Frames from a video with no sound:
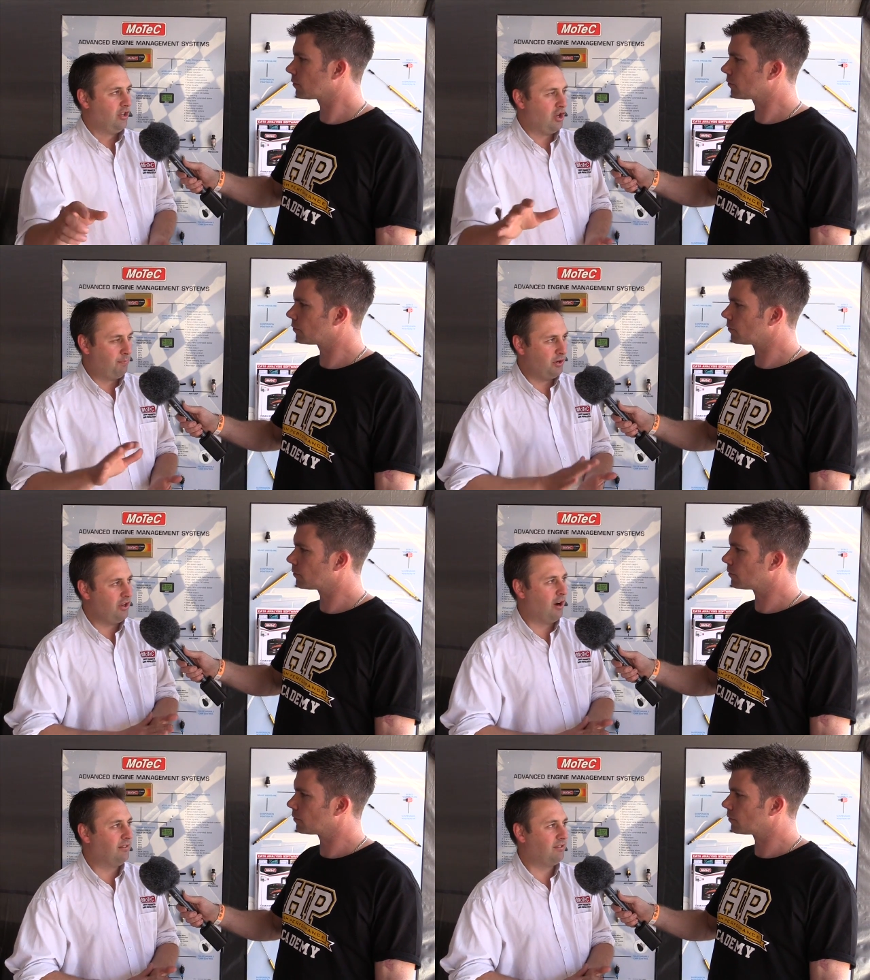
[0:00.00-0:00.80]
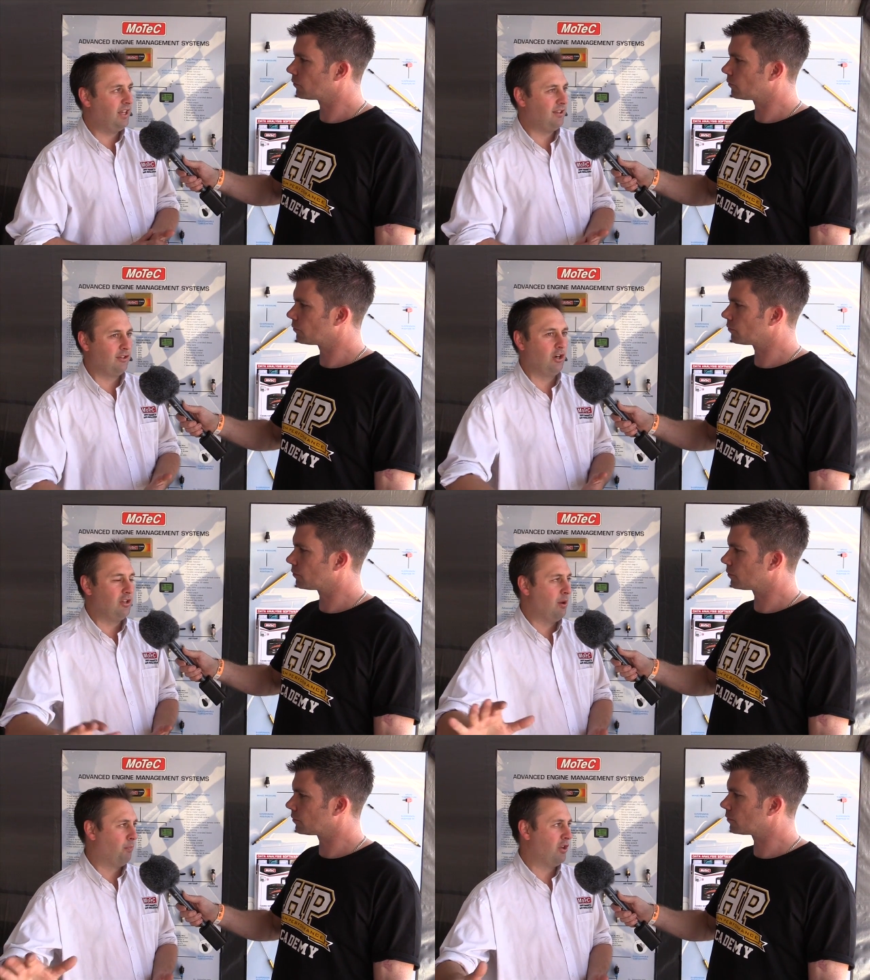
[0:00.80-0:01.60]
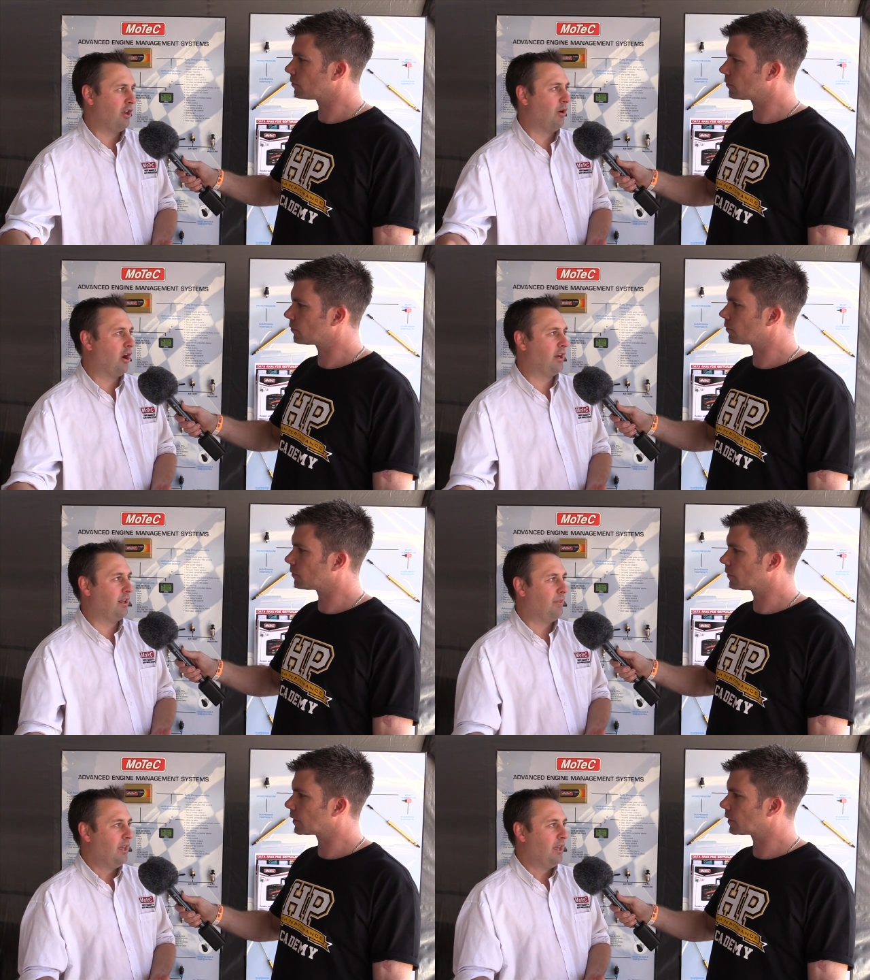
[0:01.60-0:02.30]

Speaker 1: You put your own stickers on it. You put your own